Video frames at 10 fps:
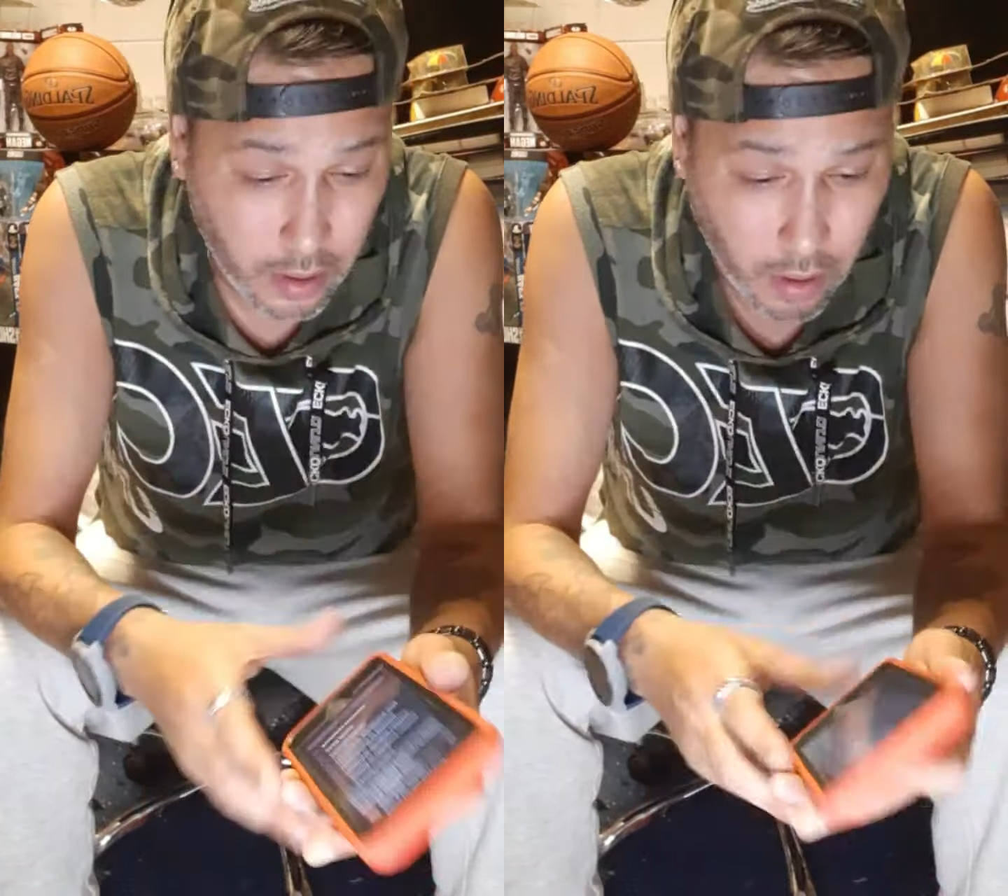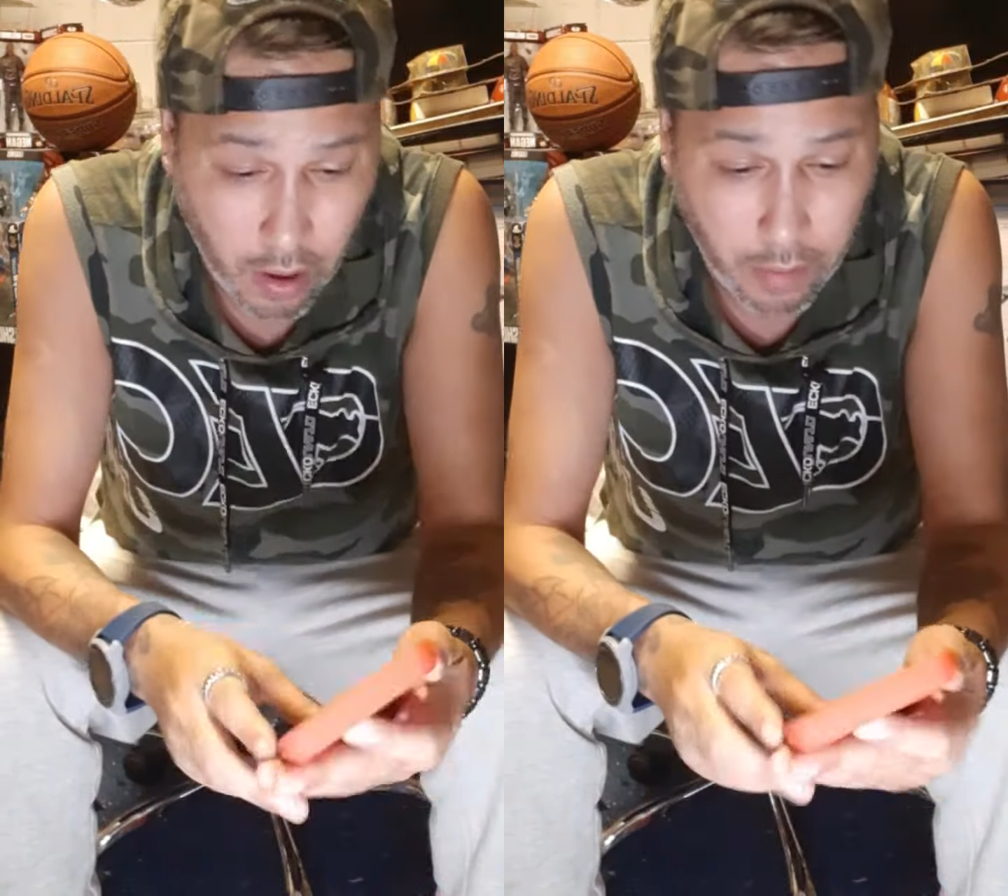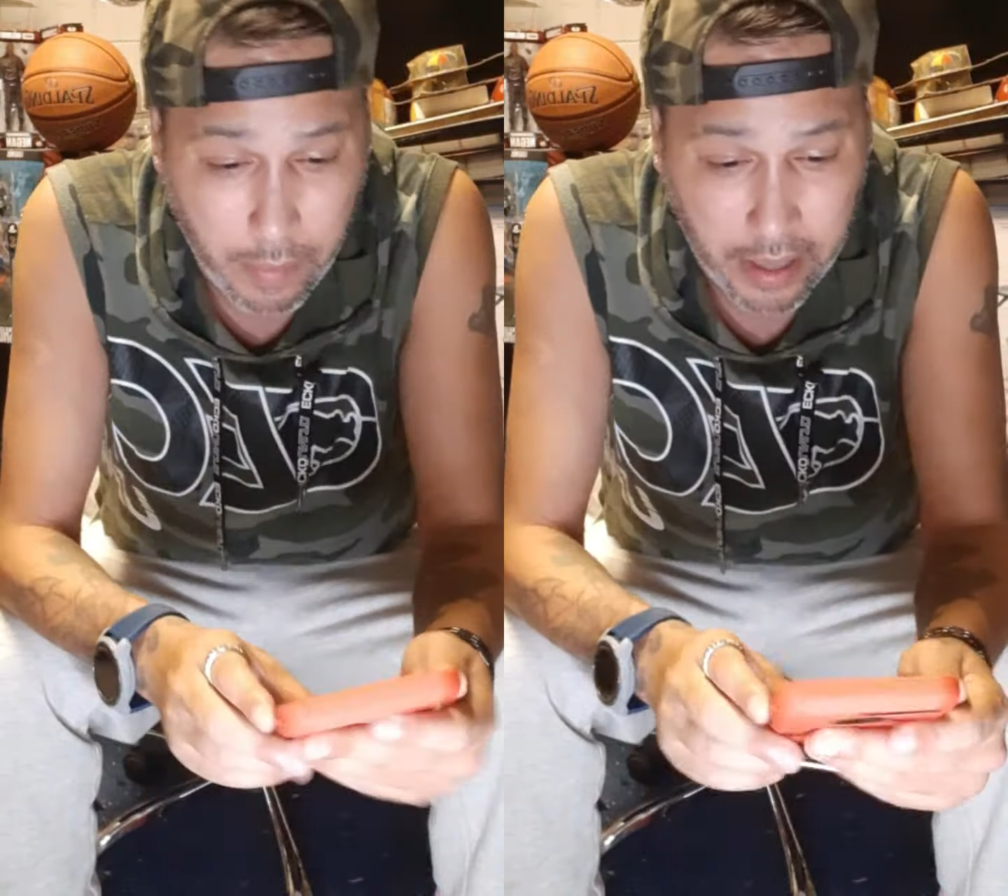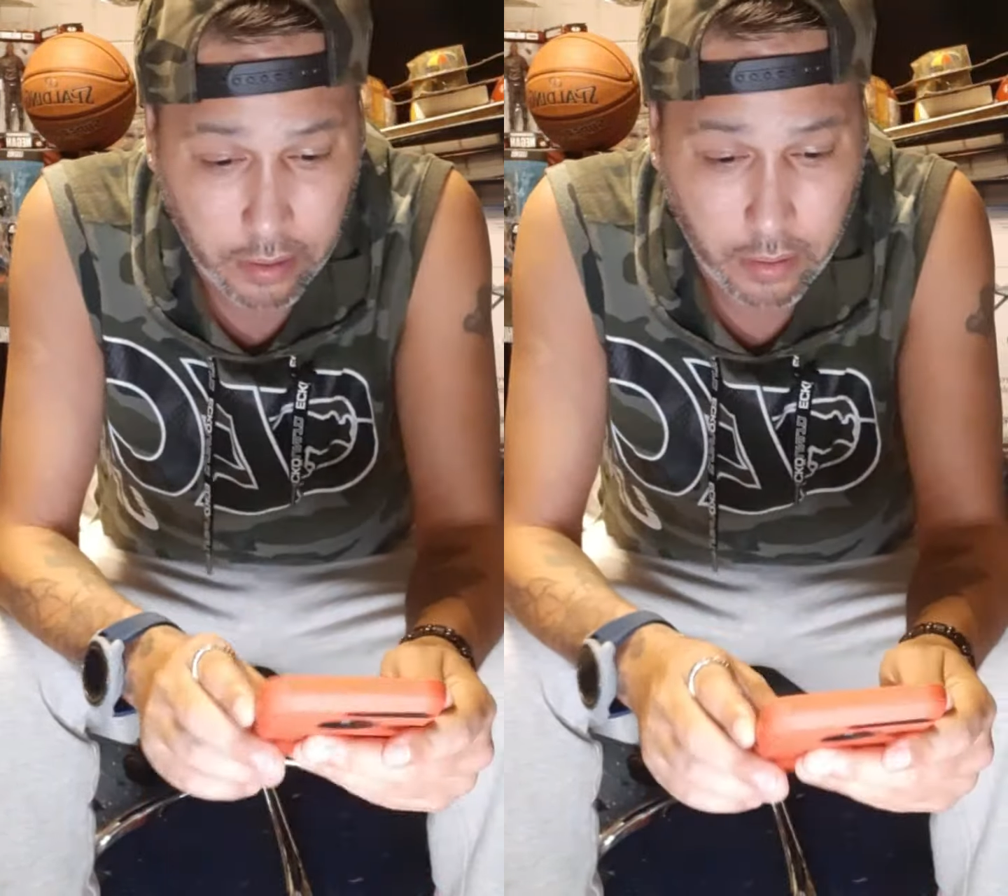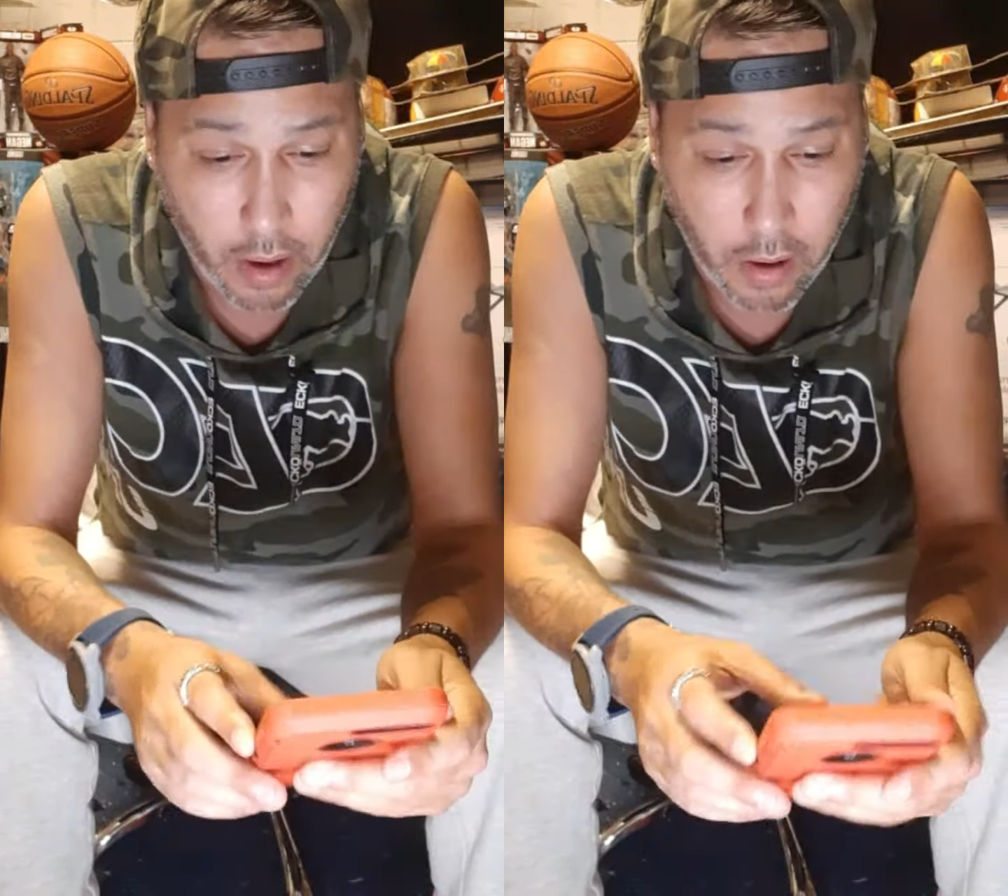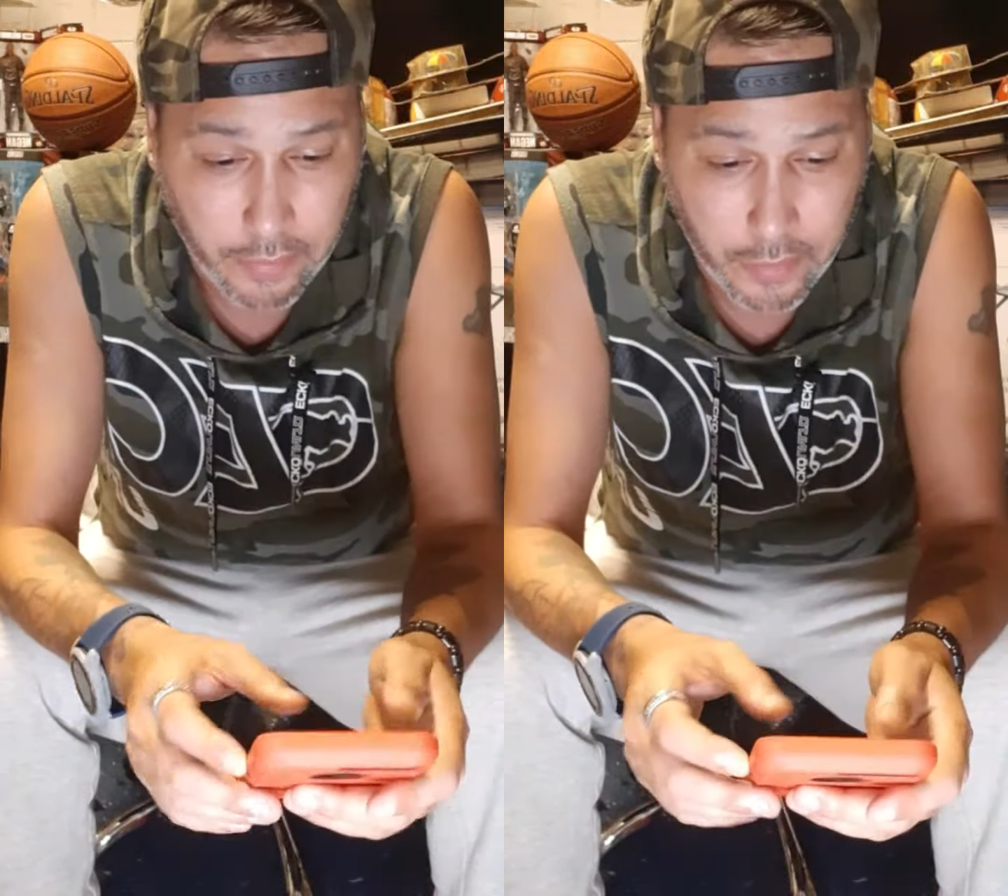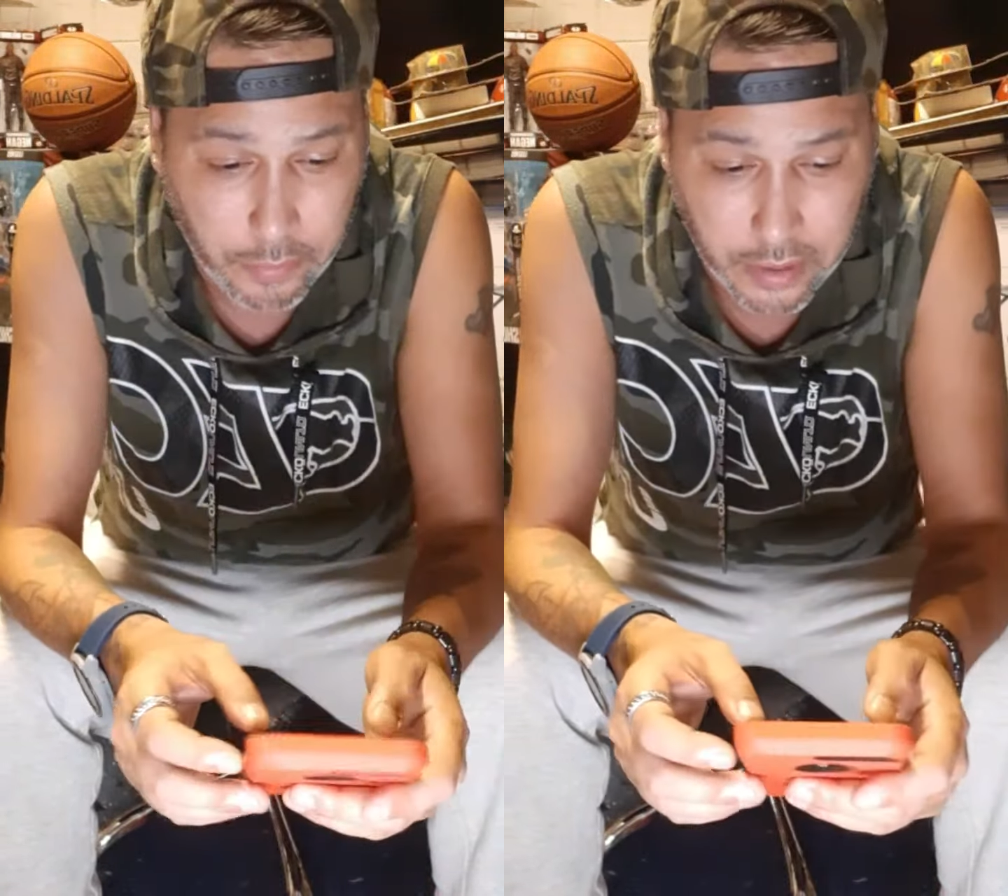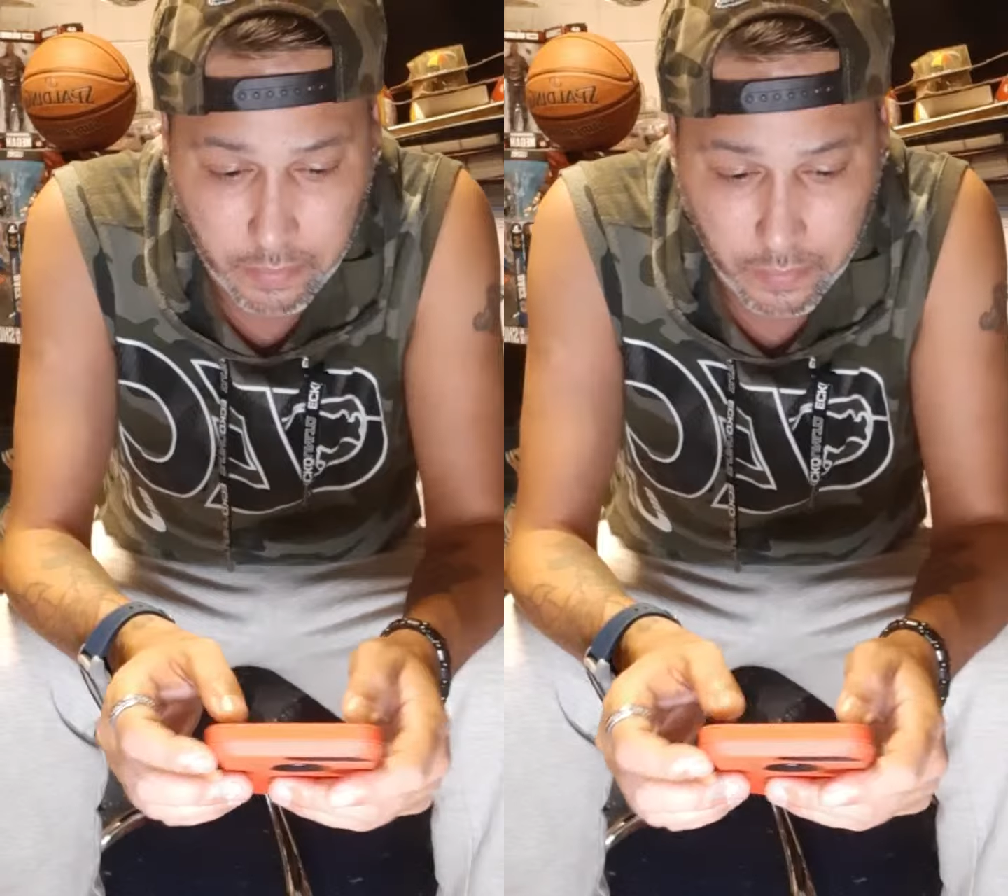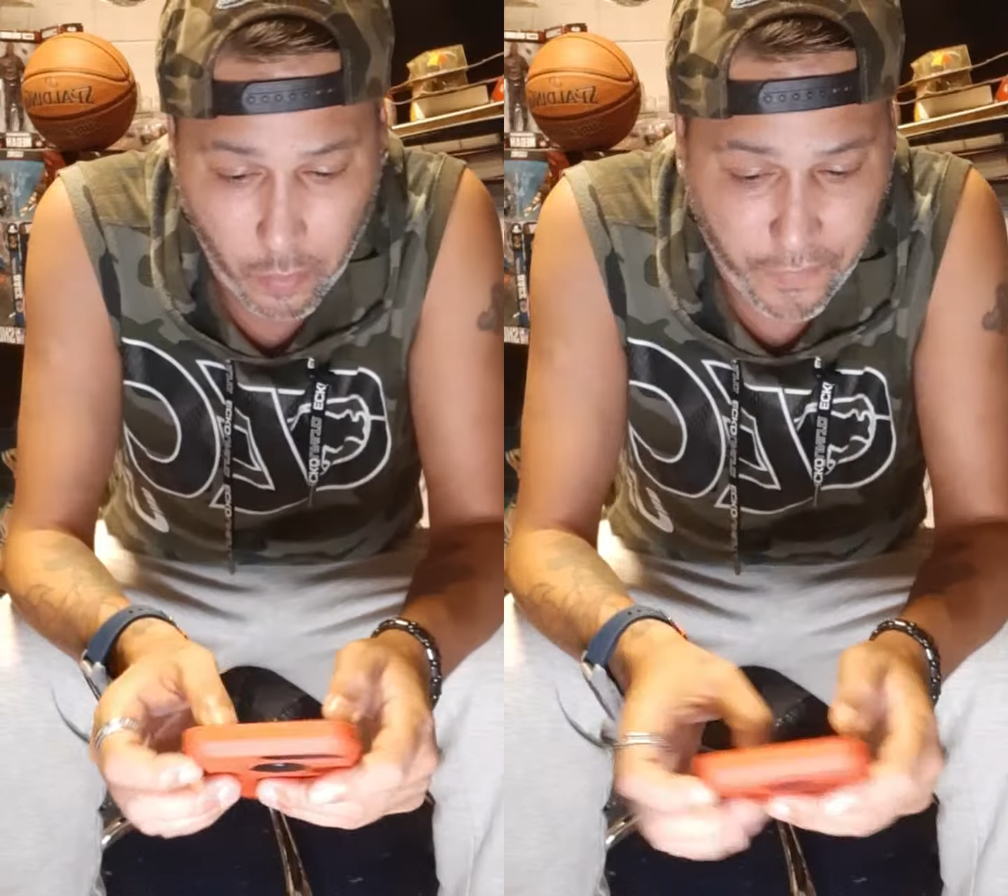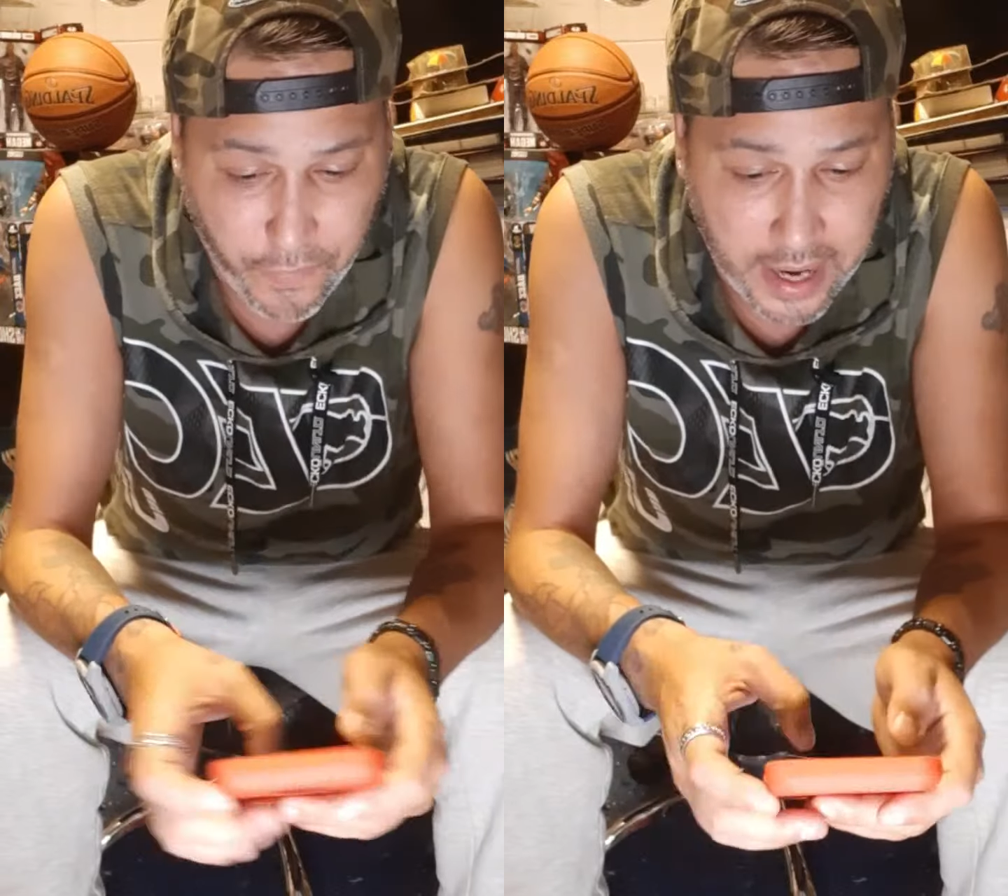all of them
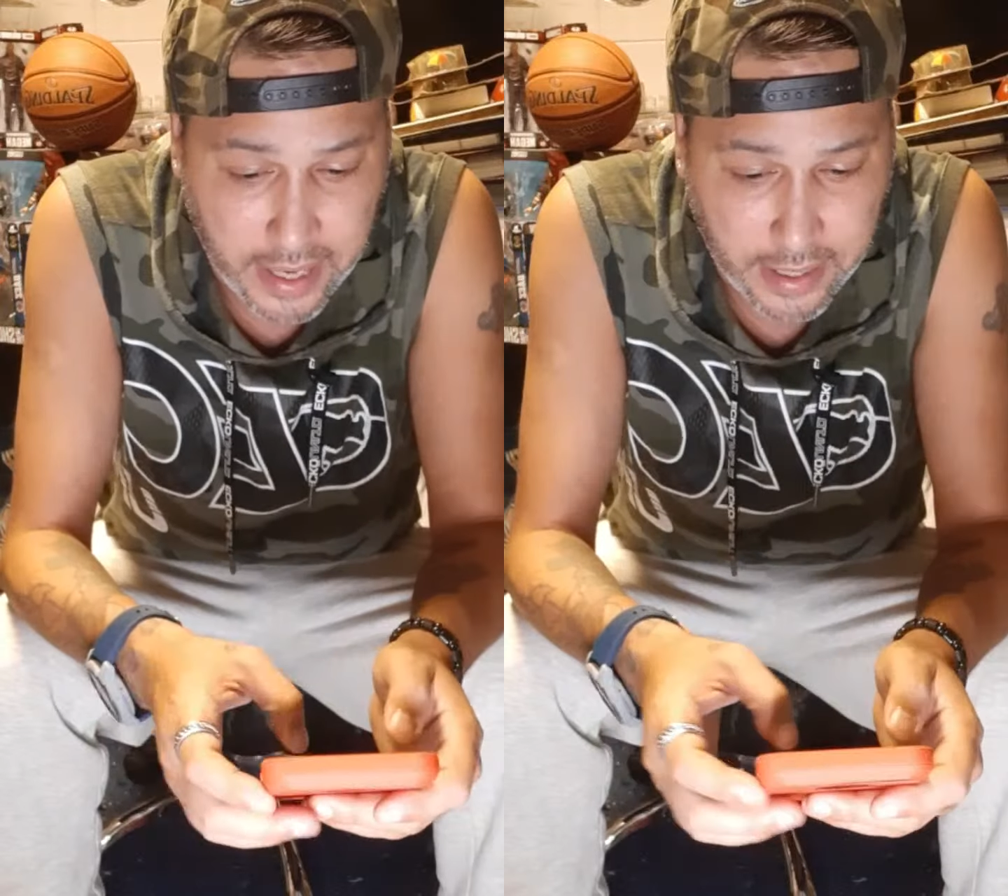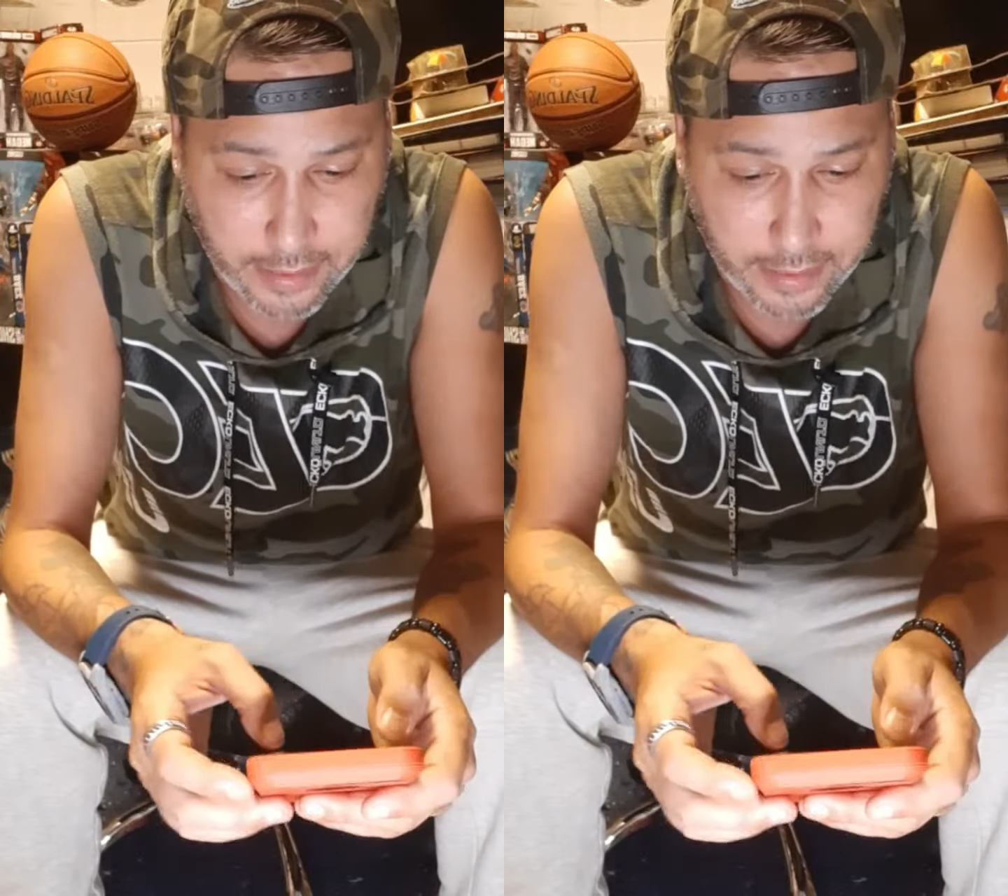were fake.